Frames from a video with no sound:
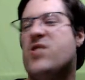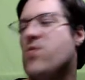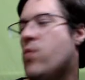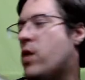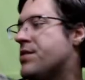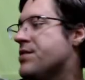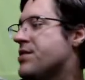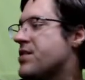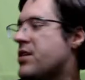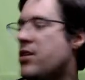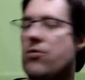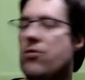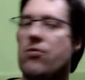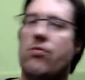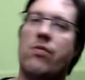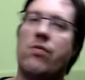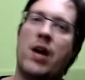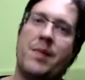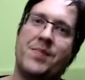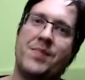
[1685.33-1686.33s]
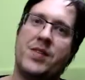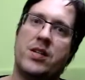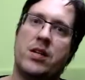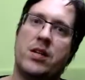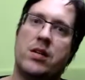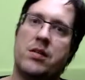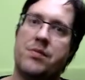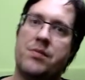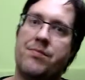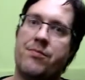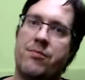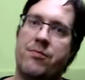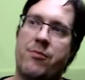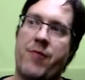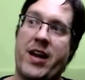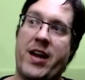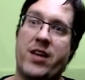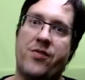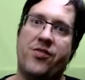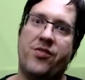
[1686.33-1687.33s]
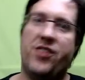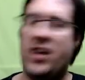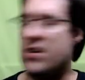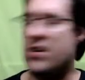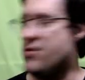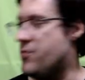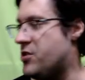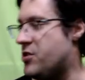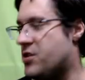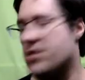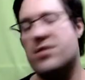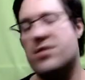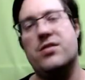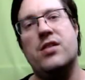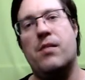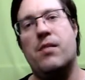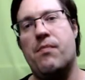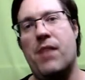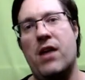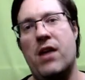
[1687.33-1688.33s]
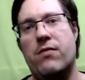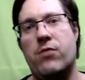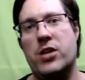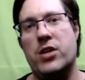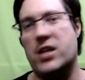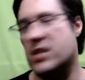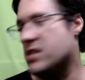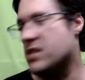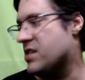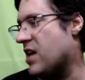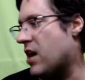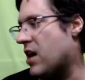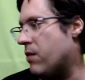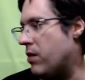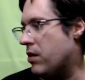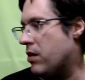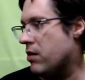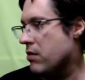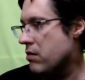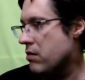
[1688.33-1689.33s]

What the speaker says: one skill up to rank of 6, which is above what you can start with.